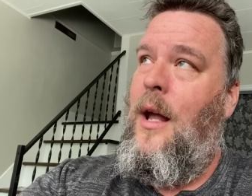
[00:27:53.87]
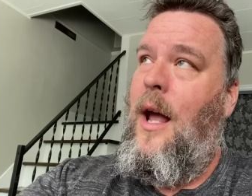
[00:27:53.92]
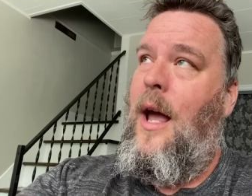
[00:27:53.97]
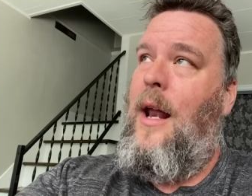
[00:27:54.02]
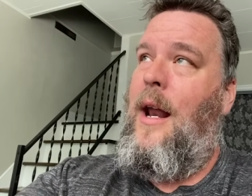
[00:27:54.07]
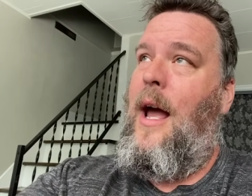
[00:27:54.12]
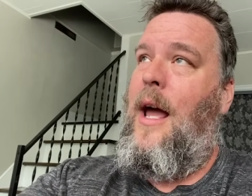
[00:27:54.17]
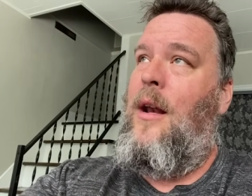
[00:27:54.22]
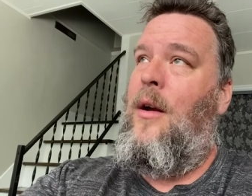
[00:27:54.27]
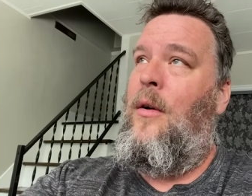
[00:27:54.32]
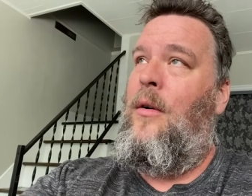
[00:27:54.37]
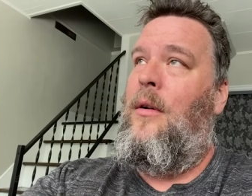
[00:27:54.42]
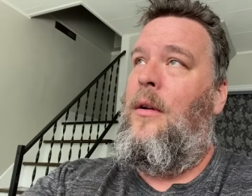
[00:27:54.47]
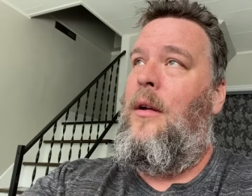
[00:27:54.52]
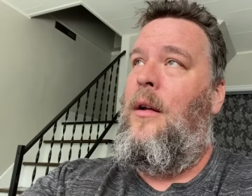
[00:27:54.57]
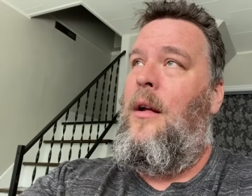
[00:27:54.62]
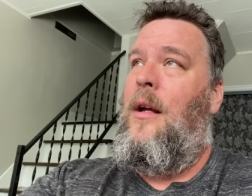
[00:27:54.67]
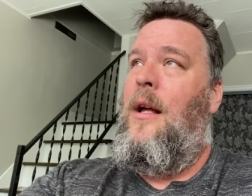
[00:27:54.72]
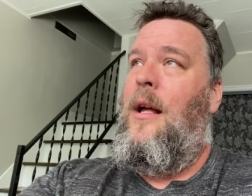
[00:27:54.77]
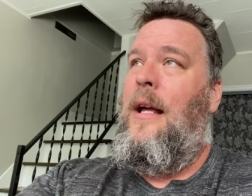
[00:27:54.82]
And I
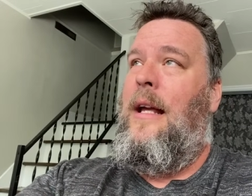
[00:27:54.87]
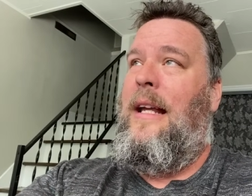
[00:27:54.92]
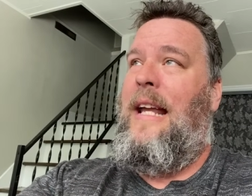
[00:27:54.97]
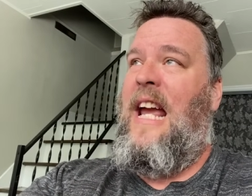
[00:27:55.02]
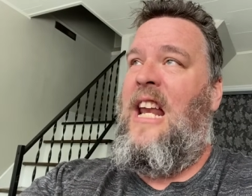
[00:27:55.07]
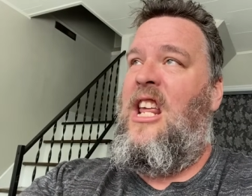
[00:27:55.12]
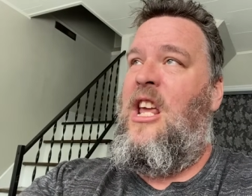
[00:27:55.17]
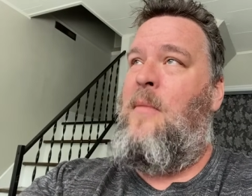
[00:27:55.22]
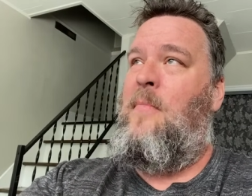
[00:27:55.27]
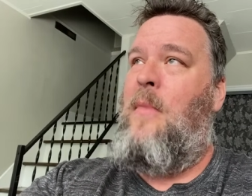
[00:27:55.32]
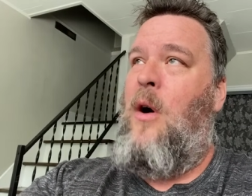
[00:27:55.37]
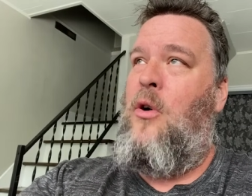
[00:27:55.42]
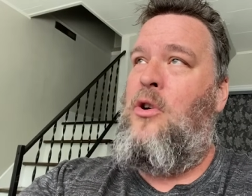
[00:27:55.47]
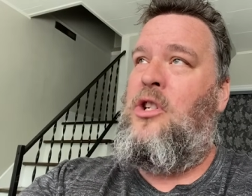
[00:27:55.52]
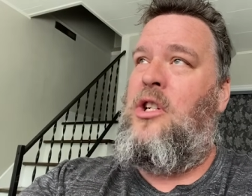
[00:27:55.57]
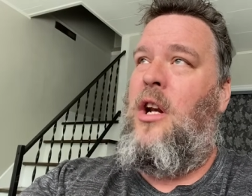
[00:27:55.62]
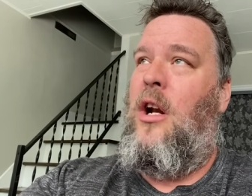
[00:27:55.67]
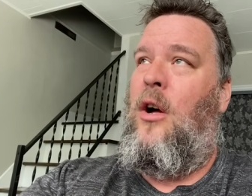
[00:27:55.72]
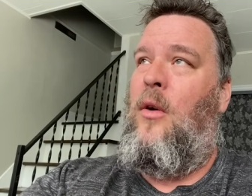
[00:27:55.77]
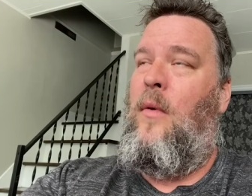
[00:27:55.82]
don't get
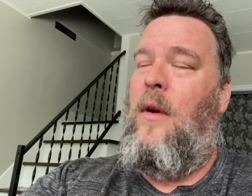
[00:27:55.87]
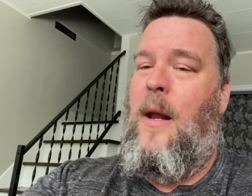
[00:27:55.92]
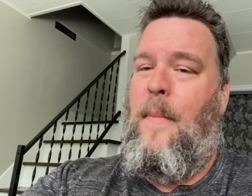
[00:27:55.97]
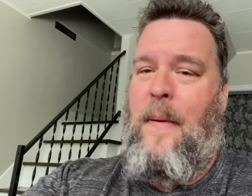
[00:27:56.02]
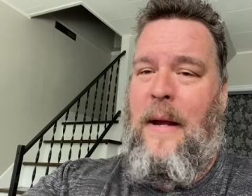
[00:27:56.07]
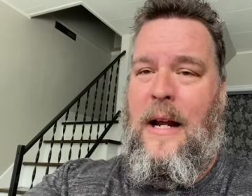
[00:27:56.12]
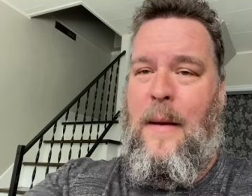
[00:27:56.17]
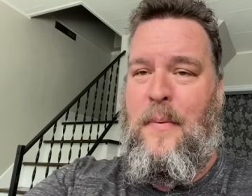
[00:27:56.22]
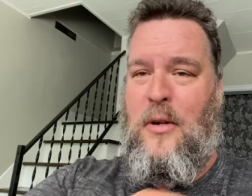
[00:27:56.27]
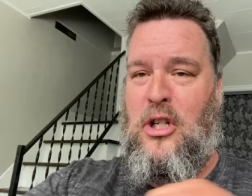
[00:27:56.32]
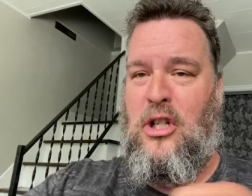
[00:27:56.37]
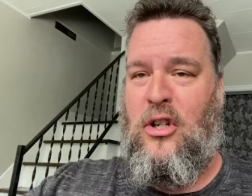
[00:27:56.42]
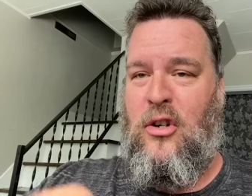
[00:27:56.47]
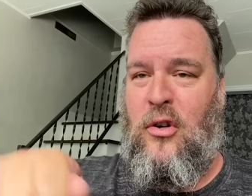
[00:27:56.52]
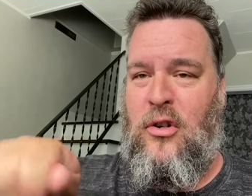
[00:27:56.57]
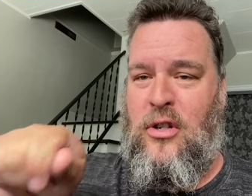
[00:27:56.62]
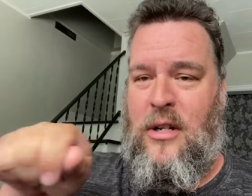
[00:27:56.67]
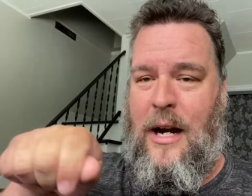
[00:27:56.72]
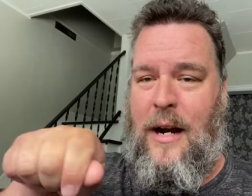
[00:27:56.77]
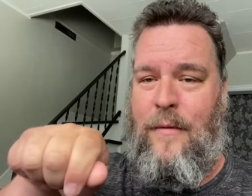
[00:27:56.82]
emotional when I pick up a
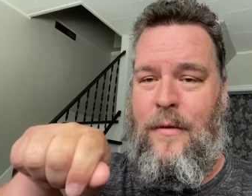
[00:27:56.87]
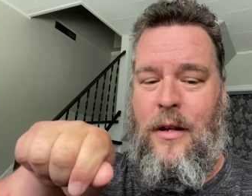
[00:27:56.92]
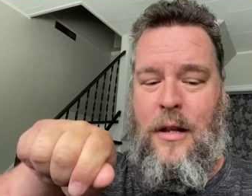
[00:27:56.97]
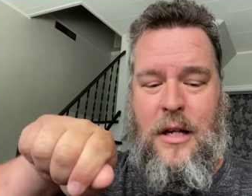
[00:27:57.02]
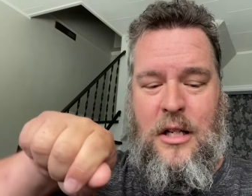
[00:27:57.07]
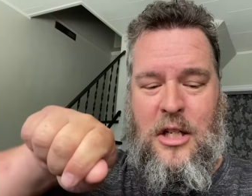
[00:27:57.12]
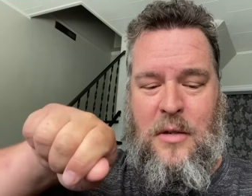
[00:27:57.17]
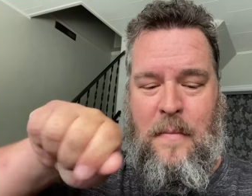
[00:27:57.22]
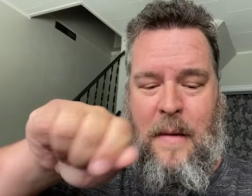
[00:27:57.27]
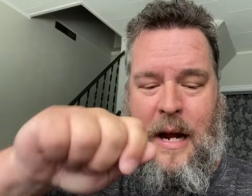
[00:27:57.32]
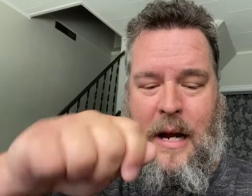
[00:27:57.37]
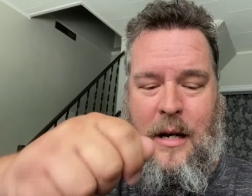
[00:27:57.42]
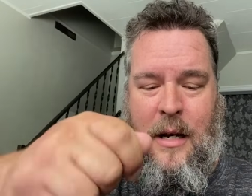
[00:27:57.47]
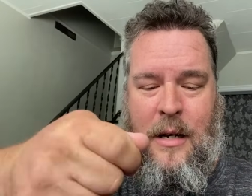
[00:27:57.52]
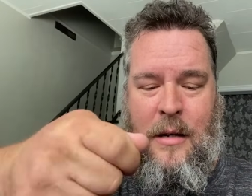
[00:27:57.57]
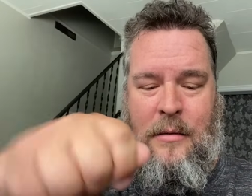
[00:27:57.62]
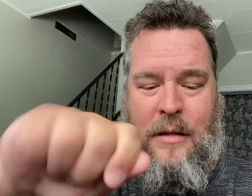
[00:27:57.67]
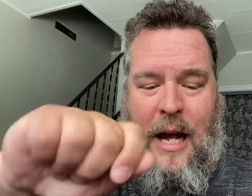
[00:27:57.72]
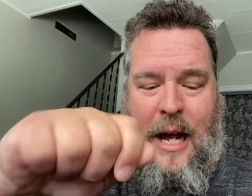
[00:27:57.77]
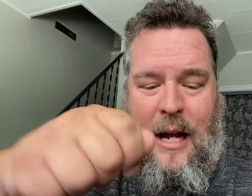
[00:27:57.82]
screwdriver that's made
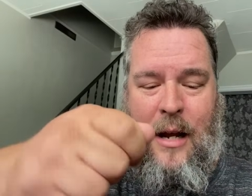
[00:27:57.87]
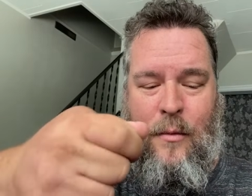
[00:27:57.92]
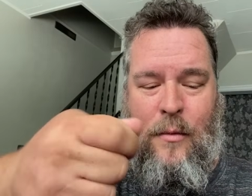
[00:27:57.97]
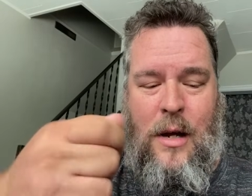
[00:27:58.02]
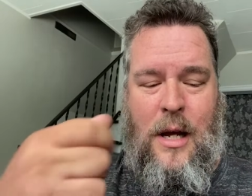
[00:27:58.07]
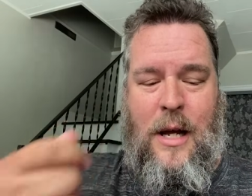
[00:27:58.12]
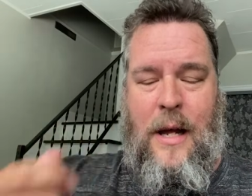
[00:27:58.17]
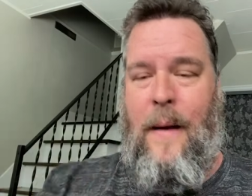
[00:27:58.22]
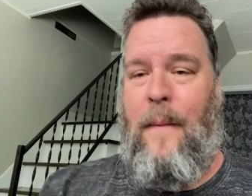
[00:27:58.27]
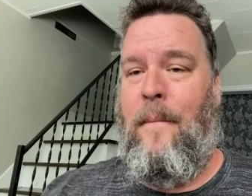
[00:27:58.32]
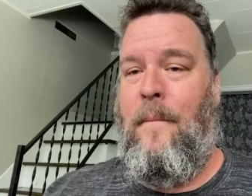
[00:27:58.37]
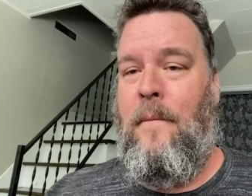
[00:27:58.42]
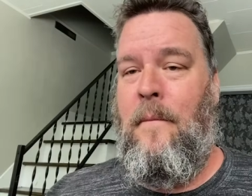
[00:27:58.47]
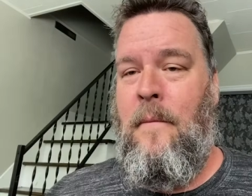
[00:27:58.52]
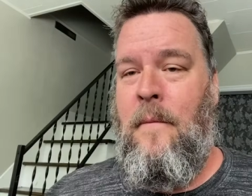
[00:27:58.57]
in Taiwan.